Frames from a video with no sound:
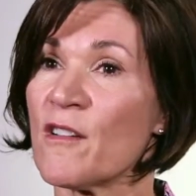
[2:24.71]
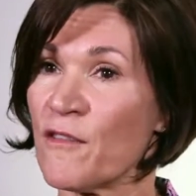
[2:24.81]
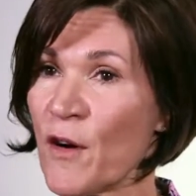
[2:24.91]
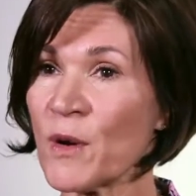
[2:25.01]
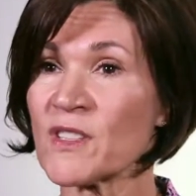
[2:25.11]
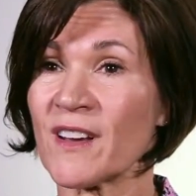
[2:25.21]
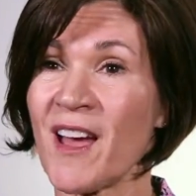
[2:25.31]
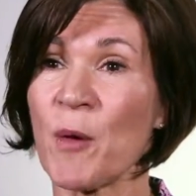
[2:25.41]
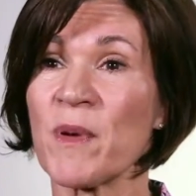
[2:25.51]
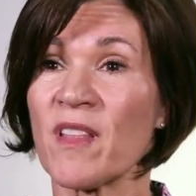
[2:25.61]
Focus on
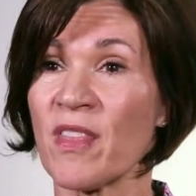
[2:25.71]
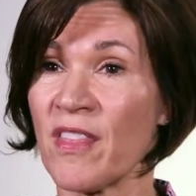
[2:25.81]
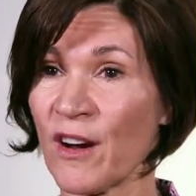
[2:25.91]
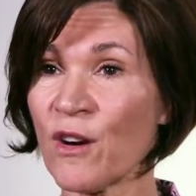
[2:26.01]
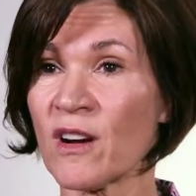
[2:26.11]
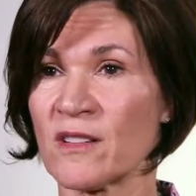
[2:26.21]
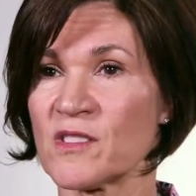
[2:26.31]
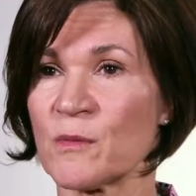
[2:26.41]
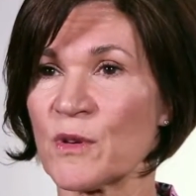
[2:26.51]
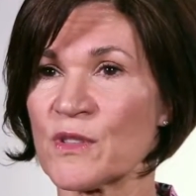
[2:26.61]
helping their
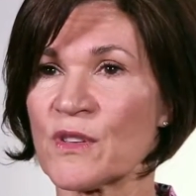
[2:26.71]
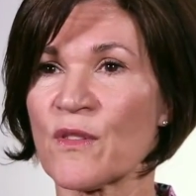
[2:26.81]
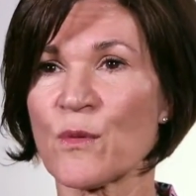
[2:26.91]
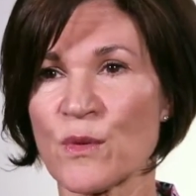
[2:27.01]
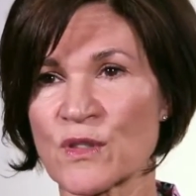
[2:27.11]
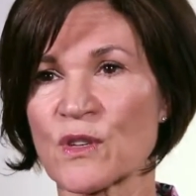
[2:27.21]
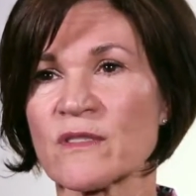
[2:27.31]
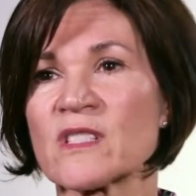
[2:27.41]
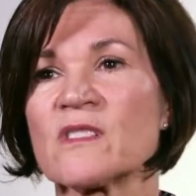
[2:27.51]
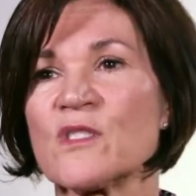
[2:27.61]
customers through the
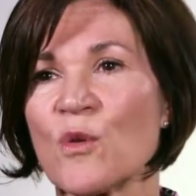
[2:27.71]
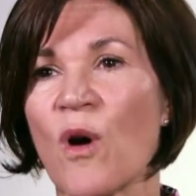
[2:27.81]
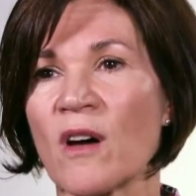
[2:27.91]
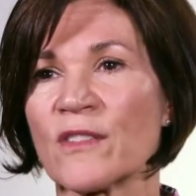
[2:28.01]
services you